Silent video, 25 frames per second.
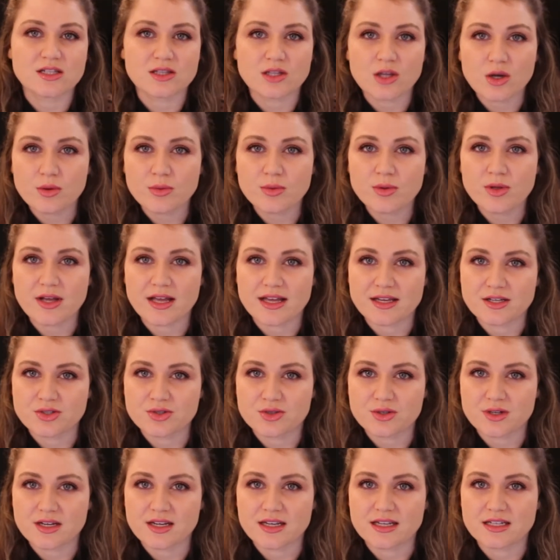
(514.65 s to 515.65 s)
Global
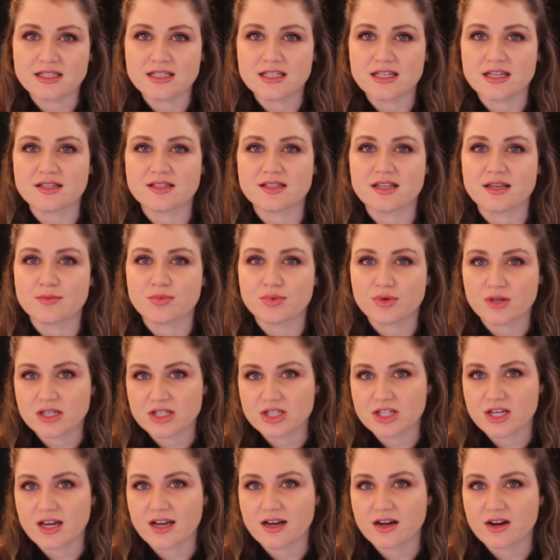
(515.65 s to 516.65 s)
entry and TSA
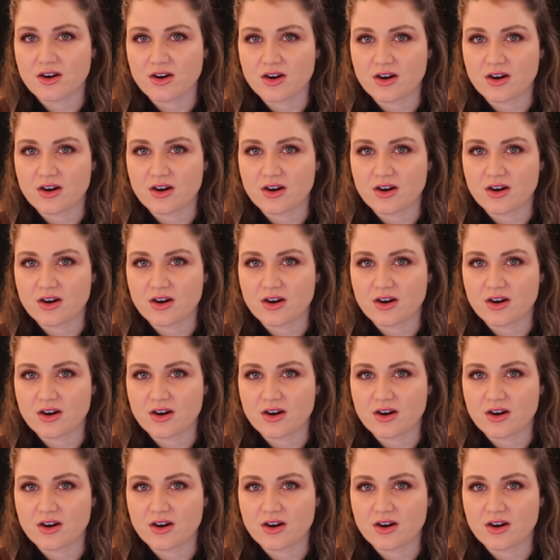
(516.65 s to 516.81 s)
PreCheck